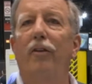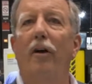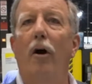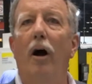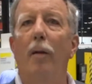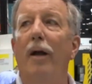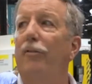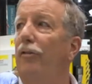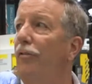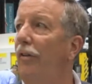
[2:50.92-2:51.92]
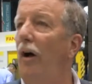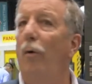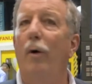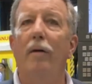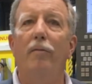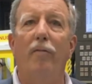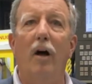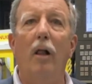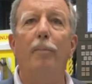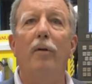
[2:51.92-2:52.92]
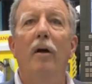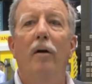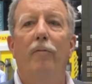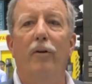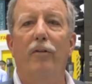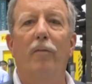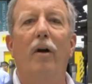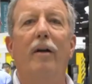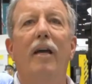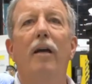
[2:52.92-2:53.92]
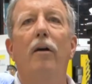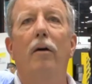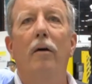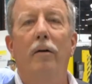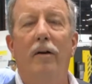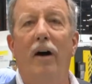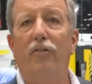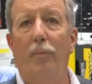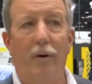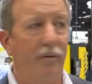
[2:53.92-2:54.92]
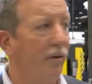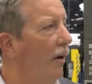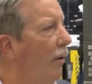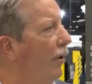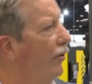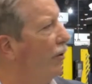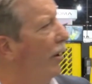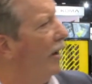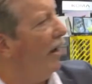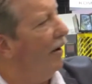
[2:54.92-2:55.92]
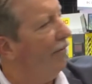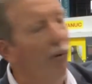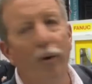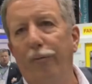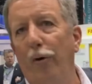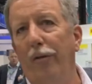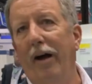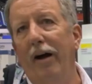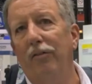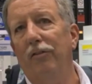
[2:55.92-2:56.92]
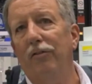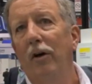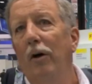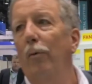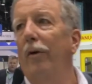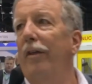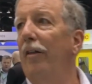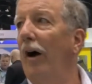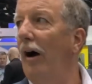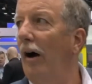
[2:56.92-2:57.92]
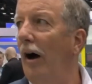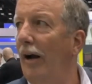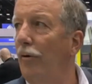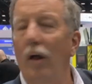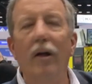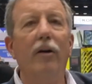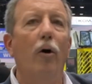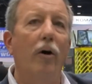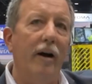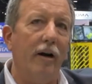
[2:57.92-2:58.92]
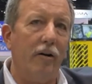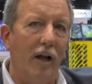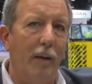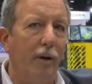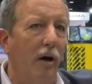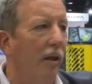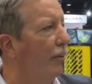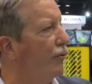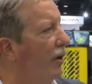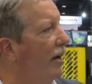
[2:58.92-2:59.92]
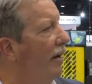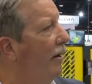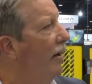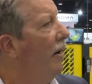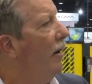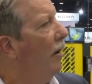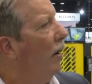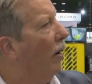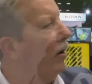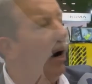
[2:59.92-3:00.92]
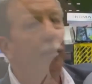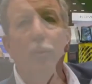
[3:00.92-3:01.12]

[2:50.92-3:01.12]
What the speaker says: an automation cell we've developed for some of our key customers. We're showing a full 4th axis with either hydraulic or air clamping on the machine, coupled